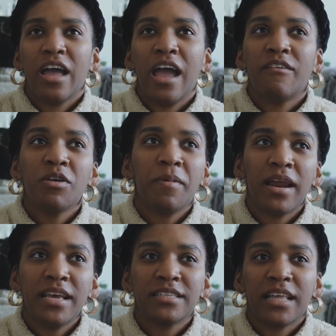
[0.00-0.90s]

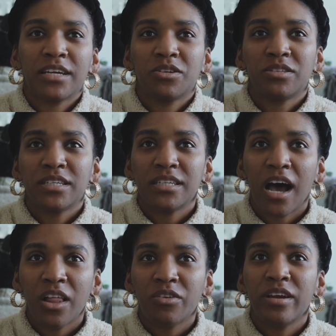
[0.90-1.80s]
Everybody is lactose
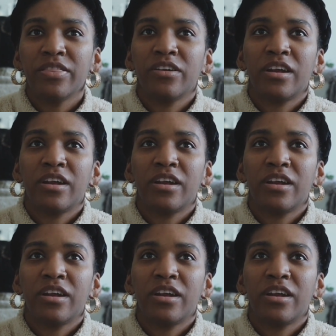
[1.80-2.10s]
intolerant.